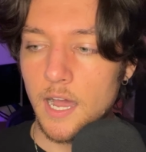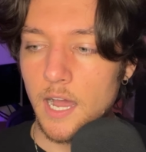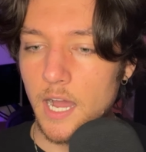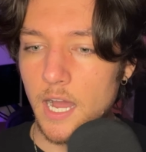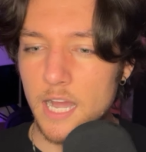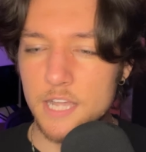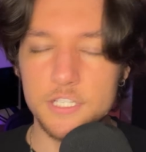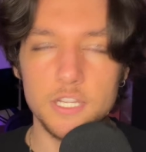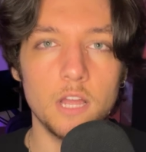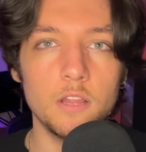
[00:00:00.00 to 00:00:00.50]

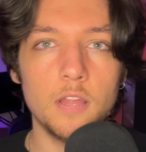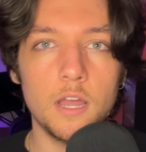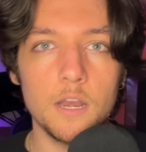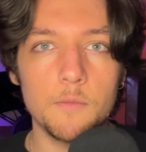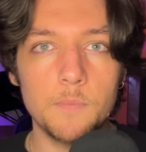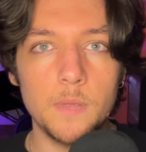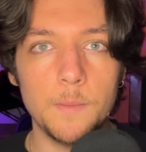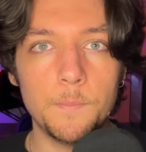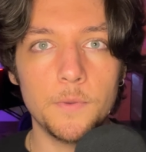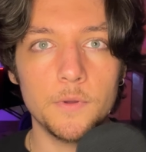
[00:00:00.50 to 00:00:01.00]
I saw a lot
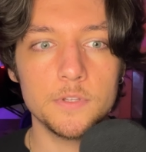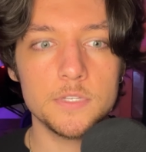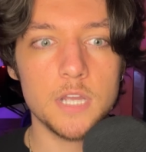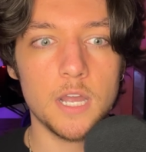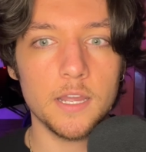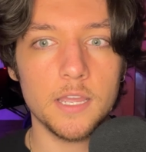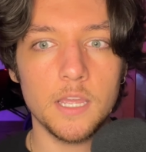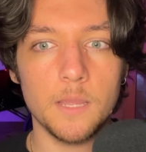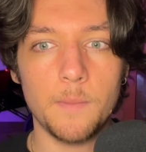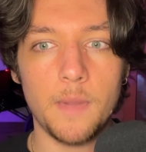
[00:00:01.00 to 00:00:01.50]
of people
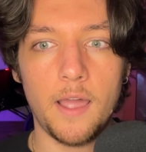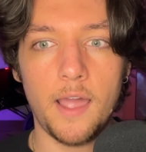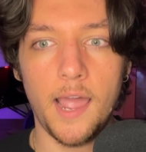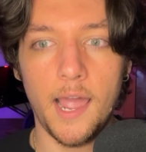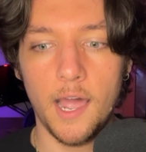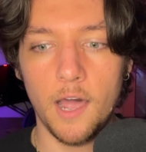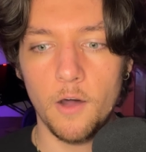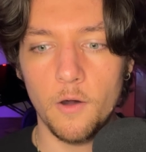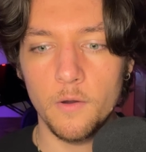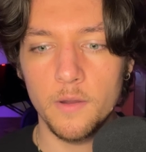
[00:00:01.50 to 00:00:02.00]
talking about
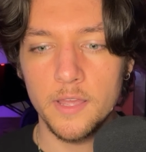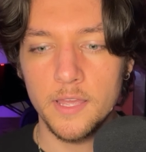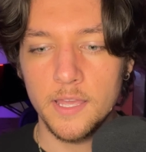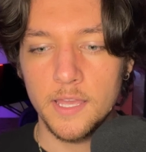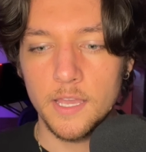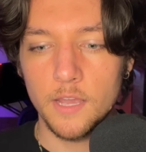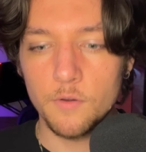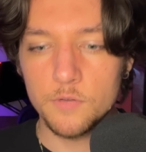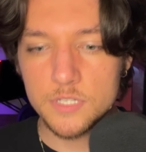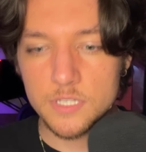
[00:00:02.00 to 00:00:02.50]
how
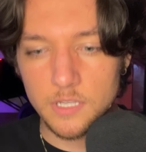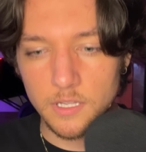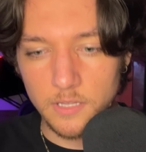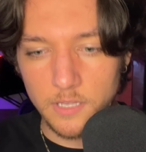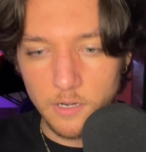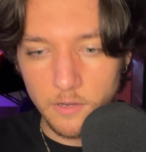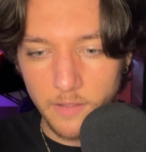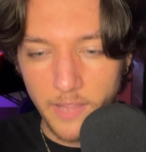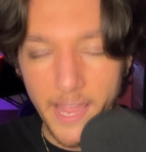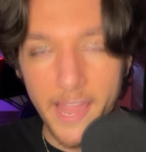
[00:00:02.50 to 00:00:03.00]
it was a
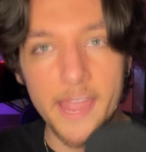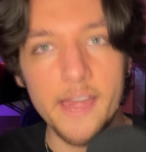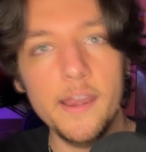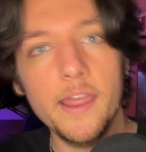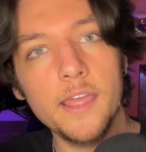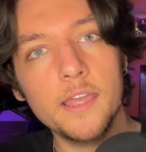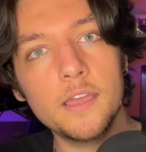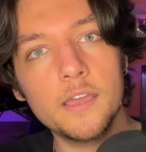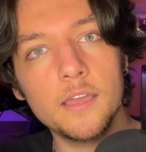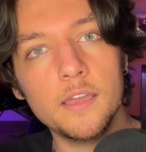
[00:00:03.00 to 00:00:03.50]
little
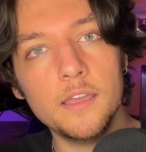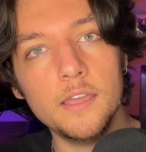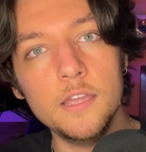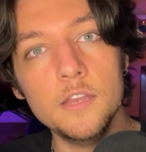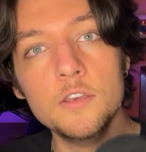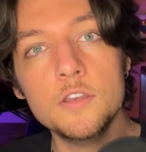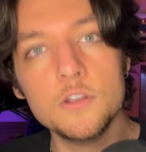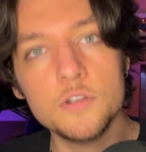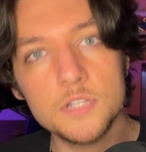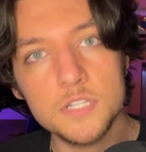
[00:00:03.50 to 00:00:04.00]
headache
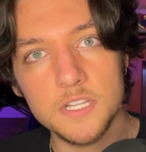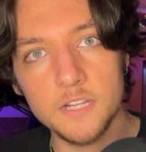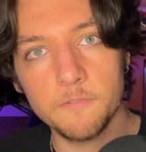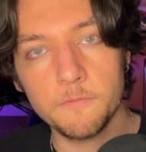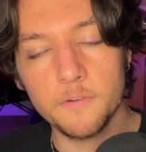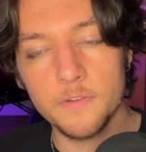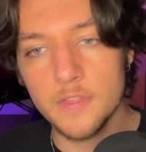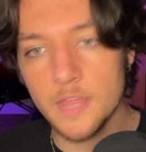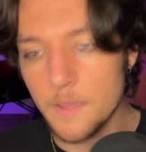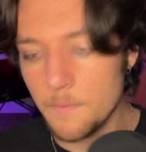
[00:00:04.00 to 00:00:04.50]
inducing
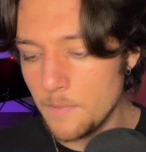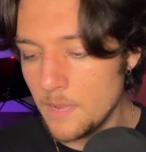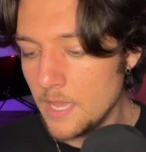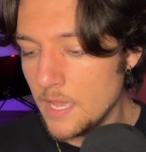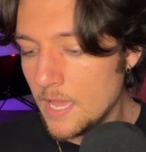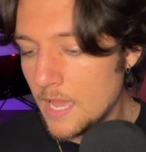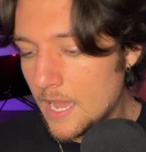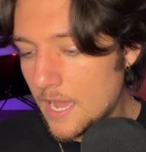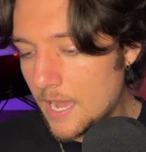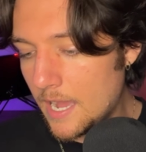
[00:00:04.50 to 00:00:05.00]
for them.
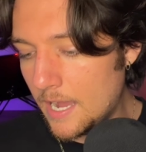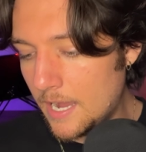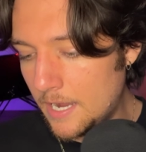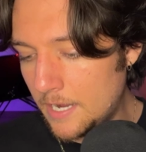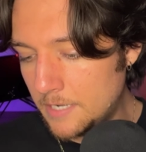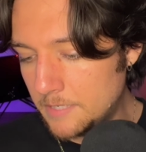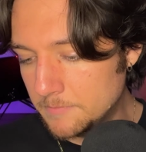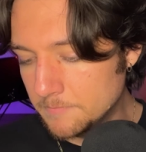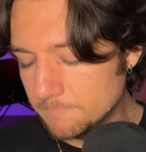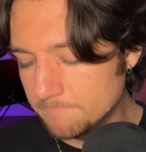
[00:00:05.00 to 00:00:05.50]

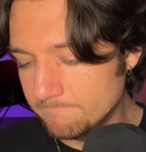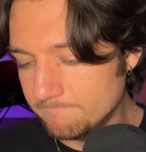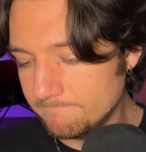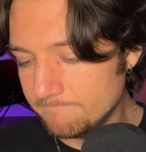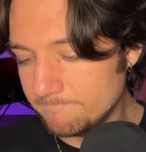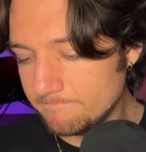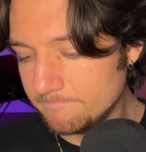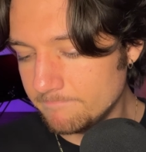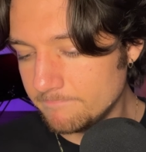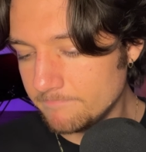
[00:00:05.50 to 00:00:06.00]

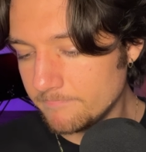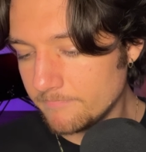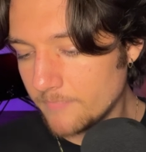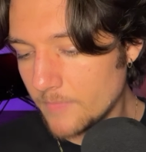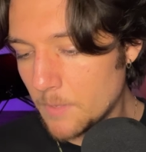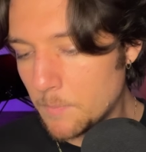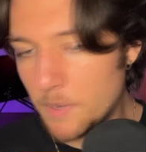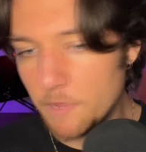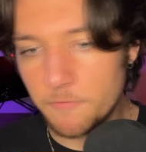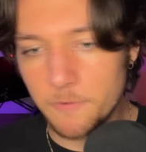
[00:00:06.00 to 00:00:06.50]

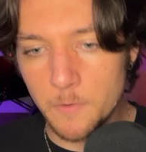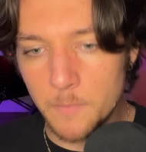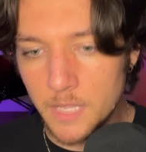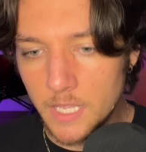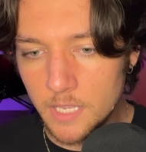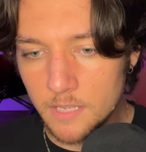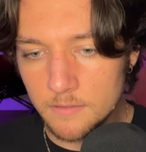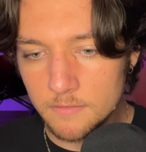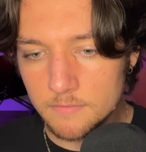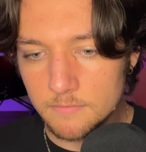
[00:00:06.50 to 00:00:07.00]
But for
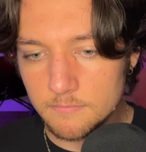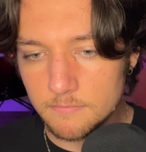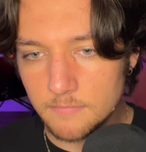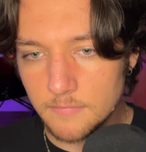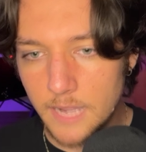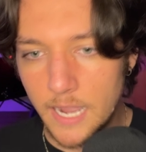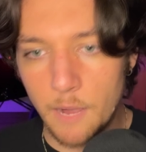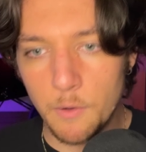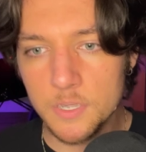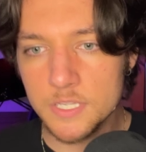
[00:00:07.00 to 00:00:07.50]
me,
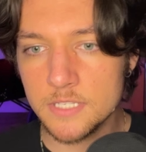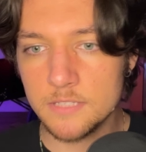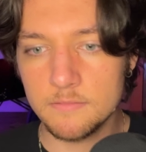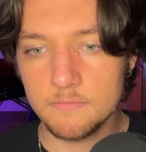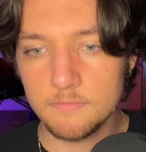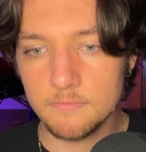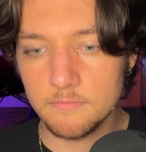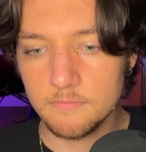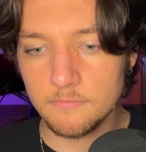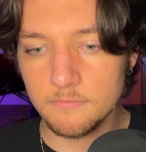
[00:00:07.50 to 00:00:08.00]
I
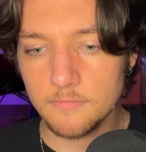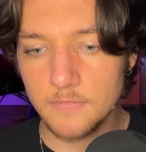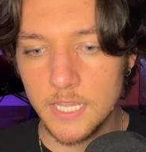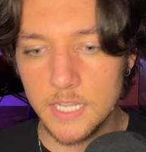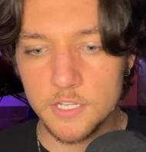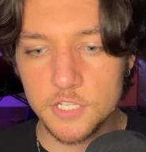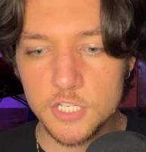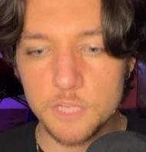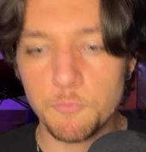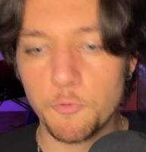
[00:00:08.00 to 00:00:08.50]
wasn't
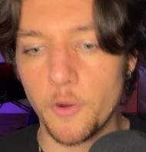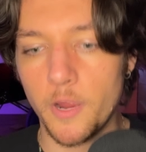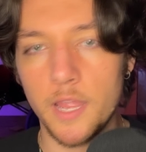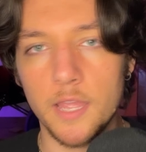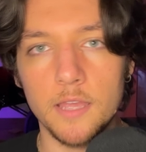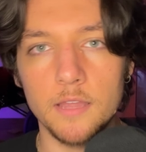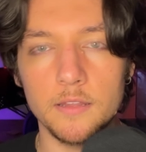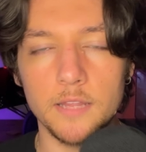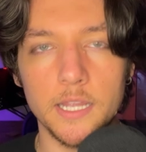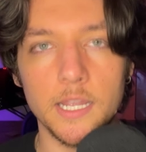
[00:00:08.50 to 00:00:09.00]
like
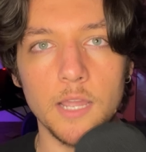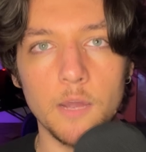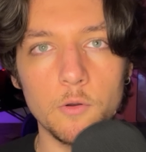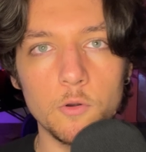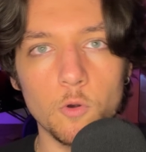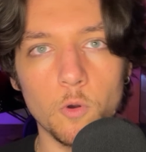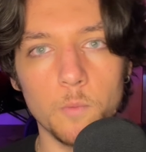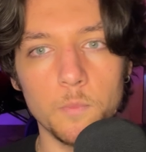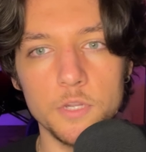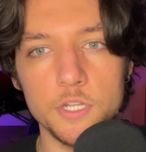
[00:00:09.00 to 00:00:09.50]
spraying it like I
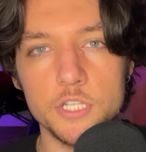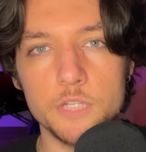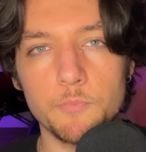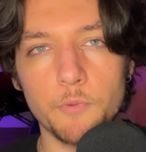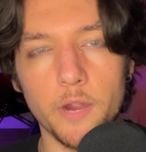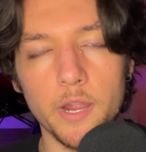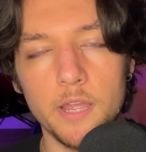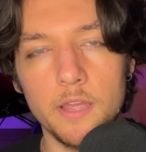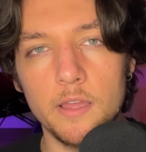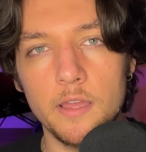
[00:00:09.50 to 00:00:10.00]
would normally
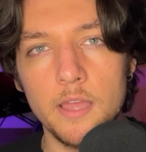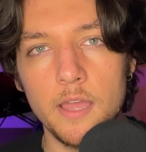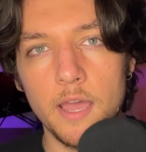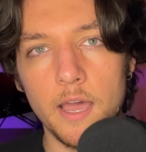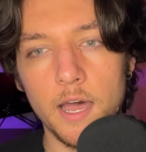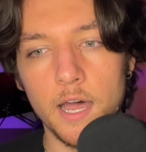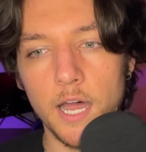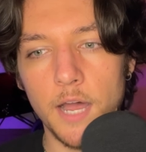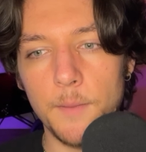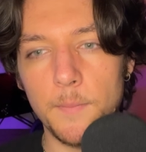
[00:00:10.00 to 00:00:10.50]
spray it.
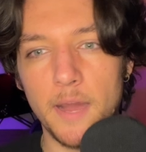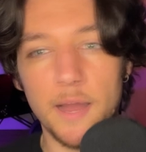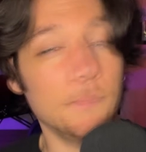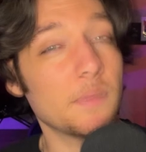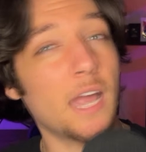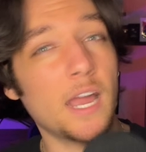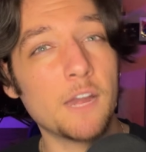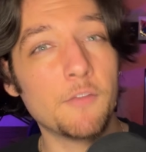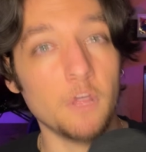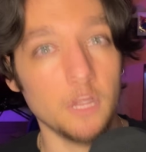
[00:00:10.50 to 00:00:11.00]
I'm
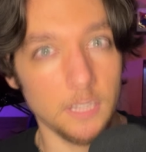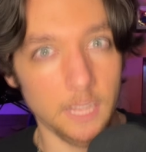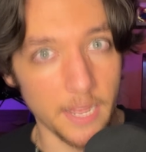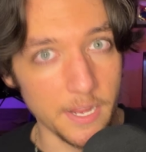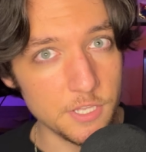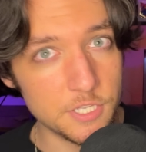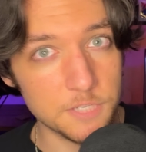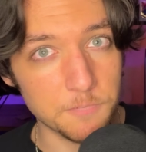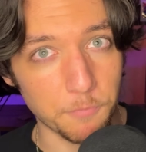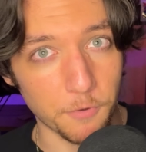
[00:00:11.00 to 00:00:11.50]
kind of a
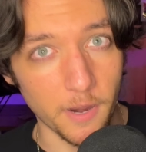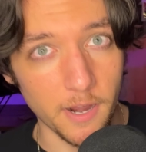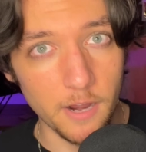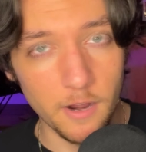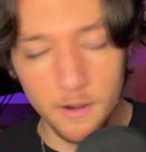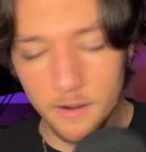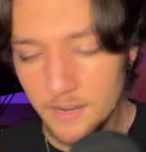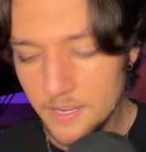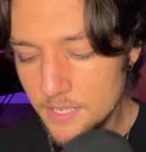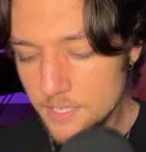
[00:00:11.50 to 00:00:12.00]
light
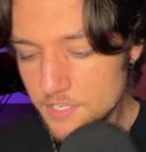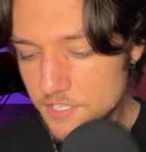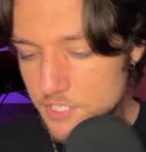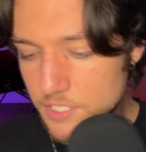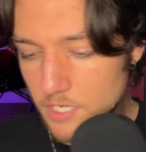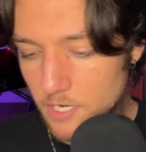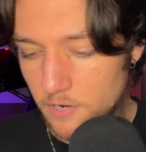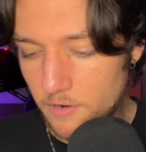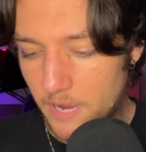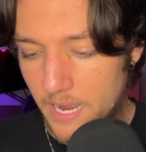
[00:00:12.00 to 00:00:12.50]
sprayer,
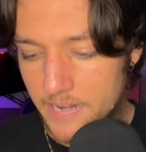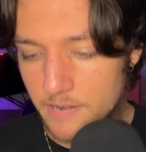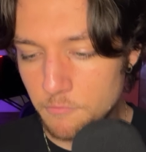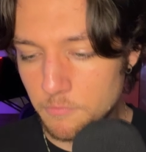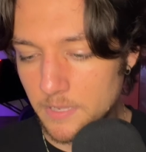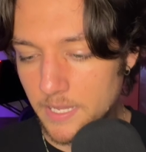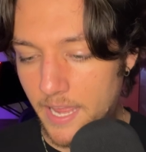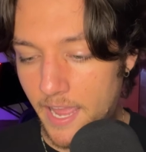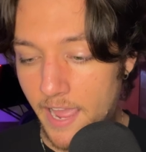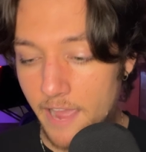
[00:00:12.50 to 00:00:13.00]
so I
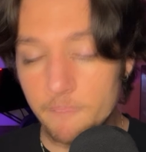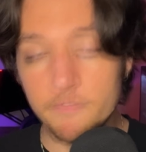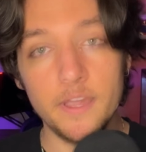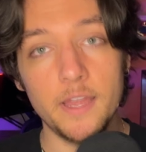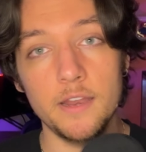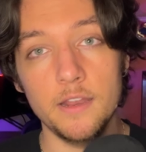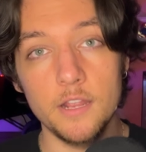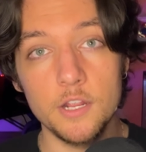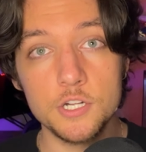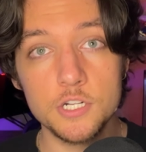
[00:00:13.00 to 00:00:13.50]
didn't really have
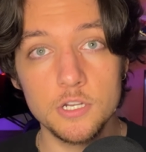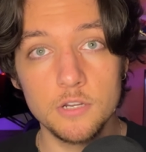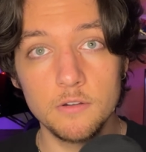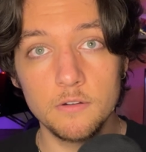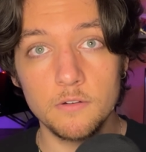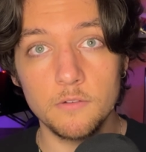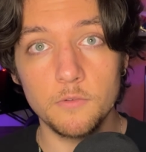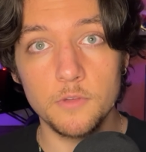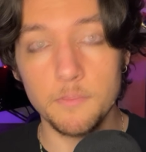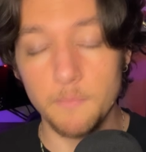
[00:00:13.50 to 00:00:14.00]
that
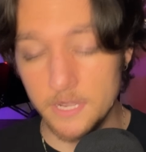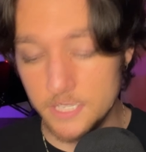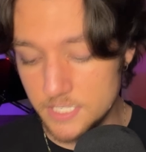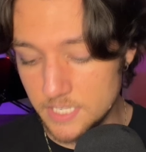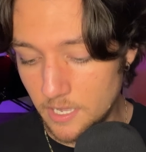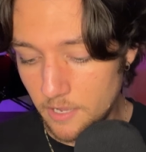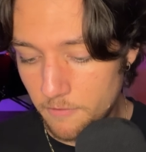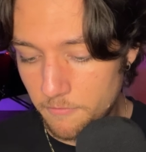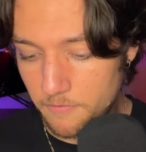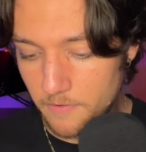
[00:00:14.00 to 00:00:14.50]
issue with
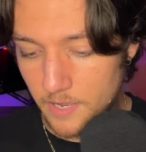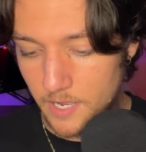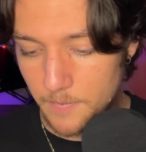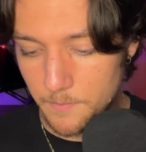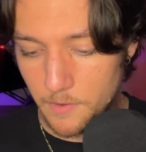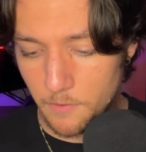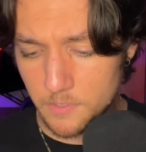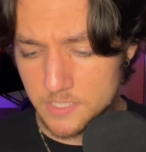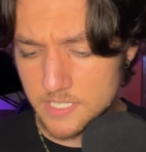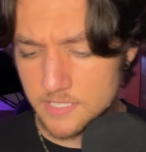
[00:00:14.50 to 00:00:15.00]
myself.
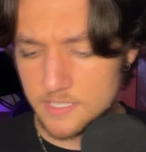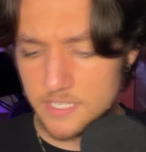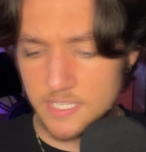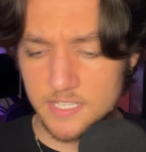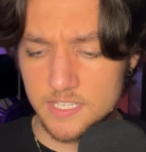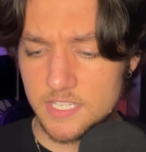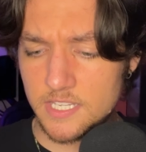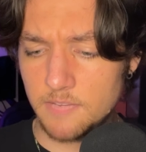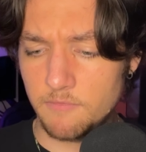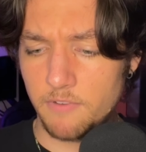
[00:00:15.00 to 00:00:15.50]
It
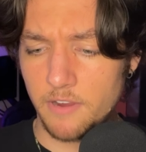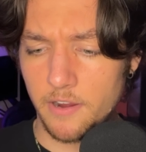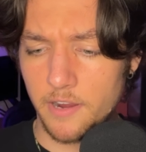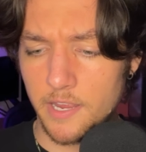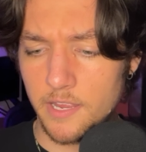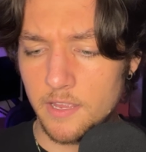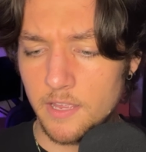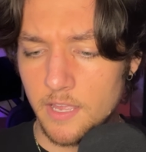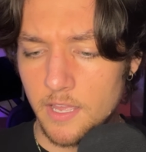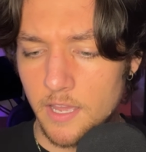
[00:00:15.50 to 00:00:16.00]
didn't seem very